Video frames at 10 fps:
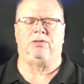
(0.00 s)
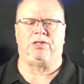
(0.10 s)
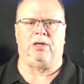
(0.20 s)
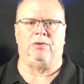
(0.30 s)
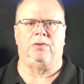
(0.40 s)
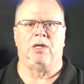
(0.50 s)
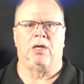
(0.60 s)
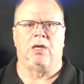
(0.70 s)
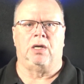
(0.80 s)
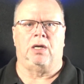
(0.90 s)
So
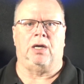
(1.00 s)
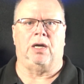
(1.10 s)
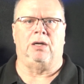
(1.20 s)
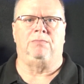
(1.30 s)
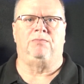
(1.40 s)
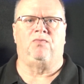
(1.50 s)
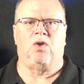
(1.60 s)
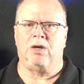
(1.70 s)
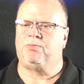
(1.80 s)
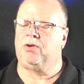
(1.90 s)

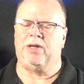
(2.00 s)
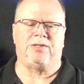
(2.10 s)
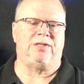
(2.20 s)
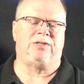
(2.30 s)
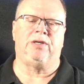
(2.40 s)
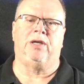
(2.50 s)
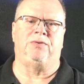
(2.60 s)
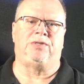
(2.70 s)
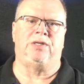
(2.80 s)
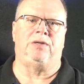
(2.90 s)
WordPress is the
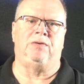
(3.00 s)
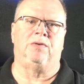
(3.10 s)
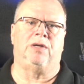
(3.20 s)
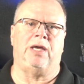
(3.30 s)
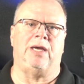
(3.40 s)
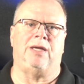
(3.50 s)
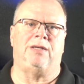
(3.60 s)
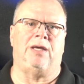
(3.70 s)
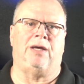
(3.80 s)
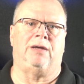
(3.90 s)
go-to, and